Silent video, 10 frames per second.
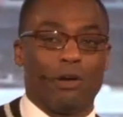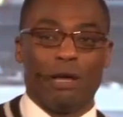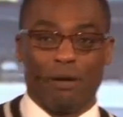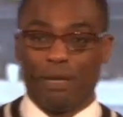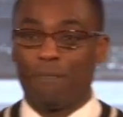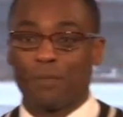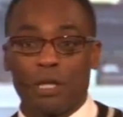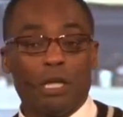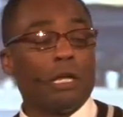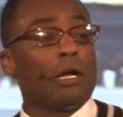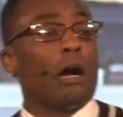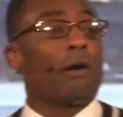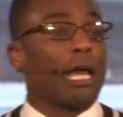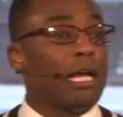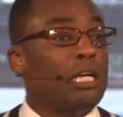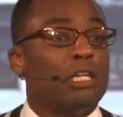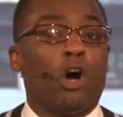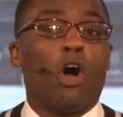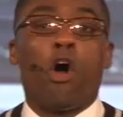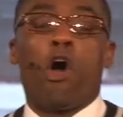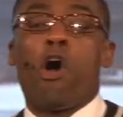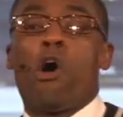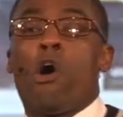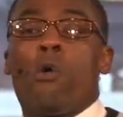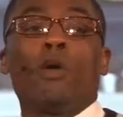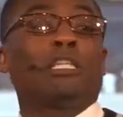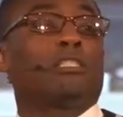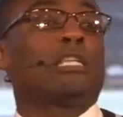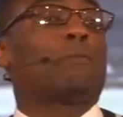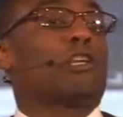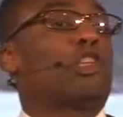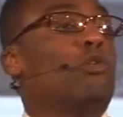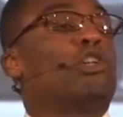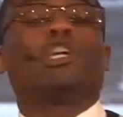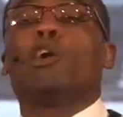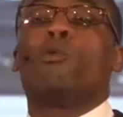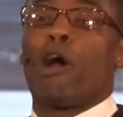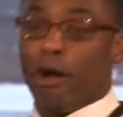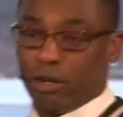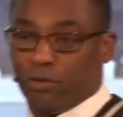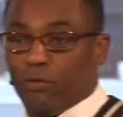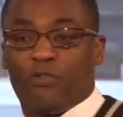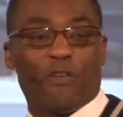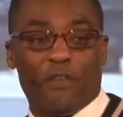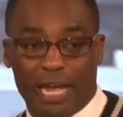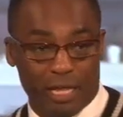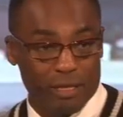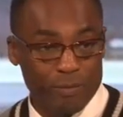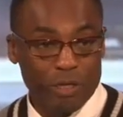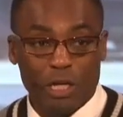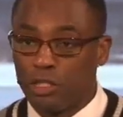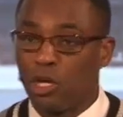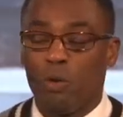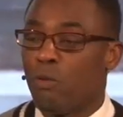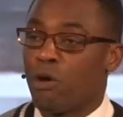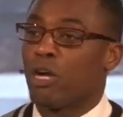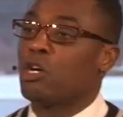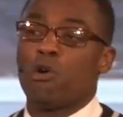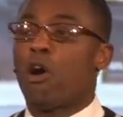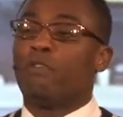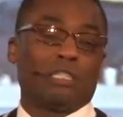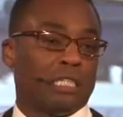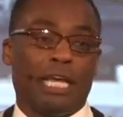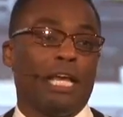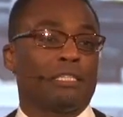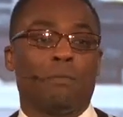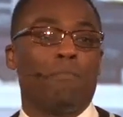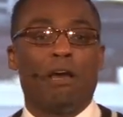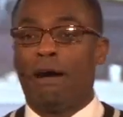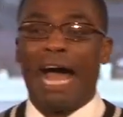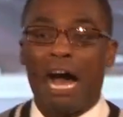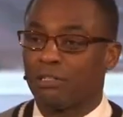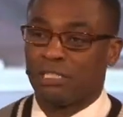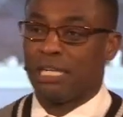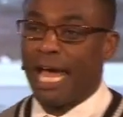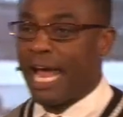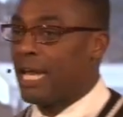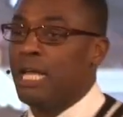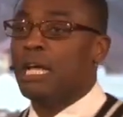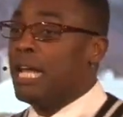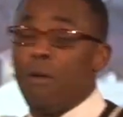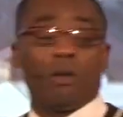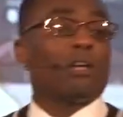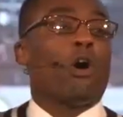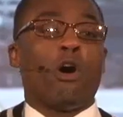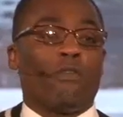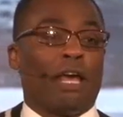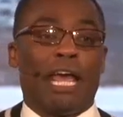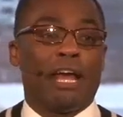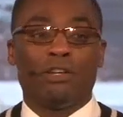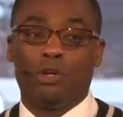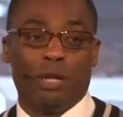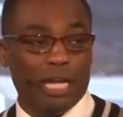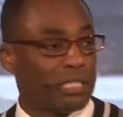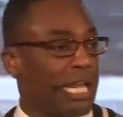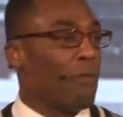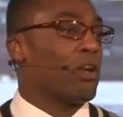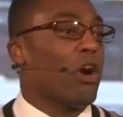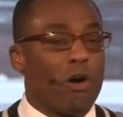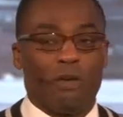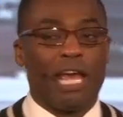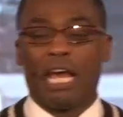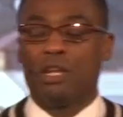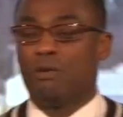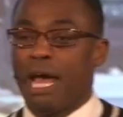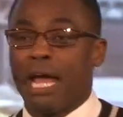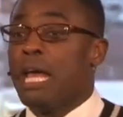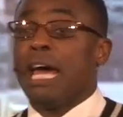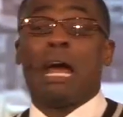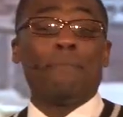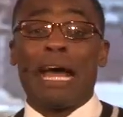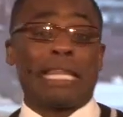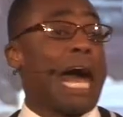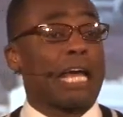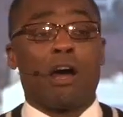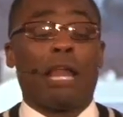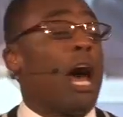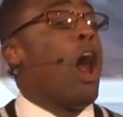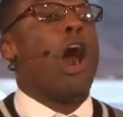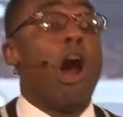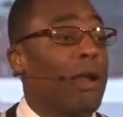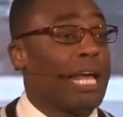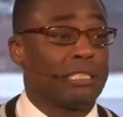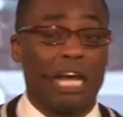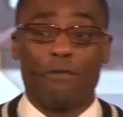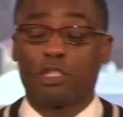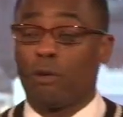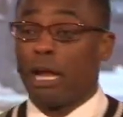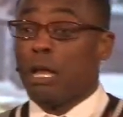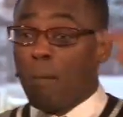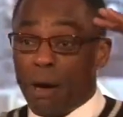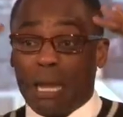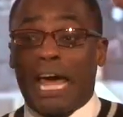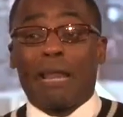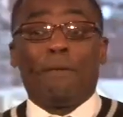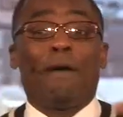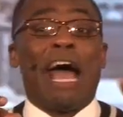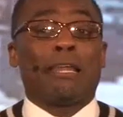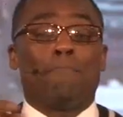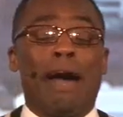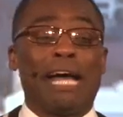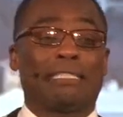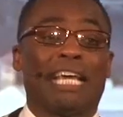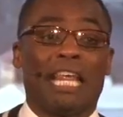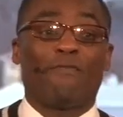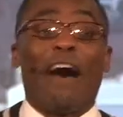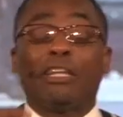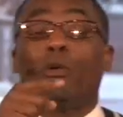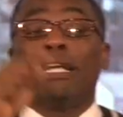no help now. Okay, or we substitute good works for faith. So we want to go overseas and build houses in Haiti. They want to go over here and do this, and they want to go over here and do that. And I'm not knocking all that. All that stuff is great. But a lot of people have the mindset that if I do